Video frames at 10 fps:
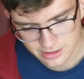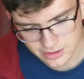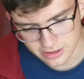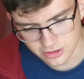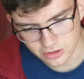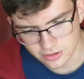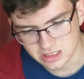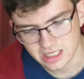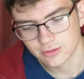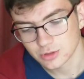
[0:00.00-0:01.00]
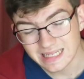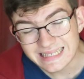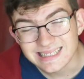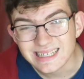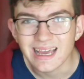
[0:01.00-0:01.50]
Then you can say it was
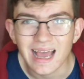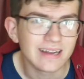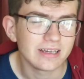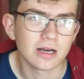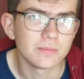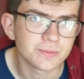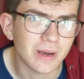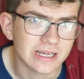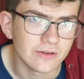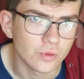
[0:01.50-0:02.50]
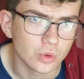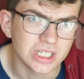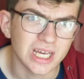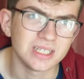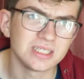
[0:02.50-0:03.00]
easy, and it comes back in 4
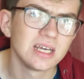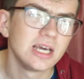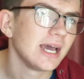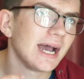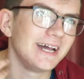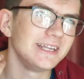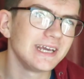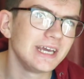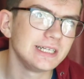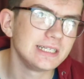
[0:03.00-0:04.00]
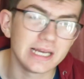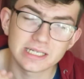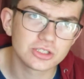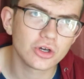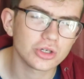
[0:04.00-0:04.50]
days. And
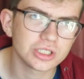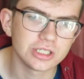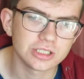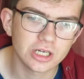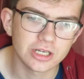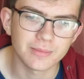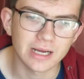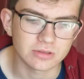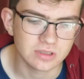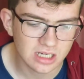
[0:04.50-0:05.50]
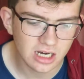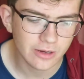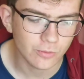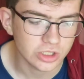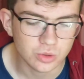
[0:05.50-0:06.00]
it's got a certain amount of
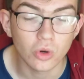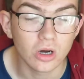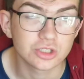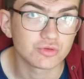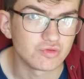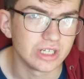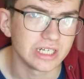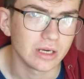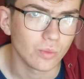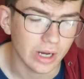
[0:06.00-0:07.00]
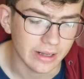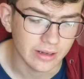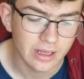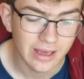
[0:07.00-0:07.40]
time, which works really well,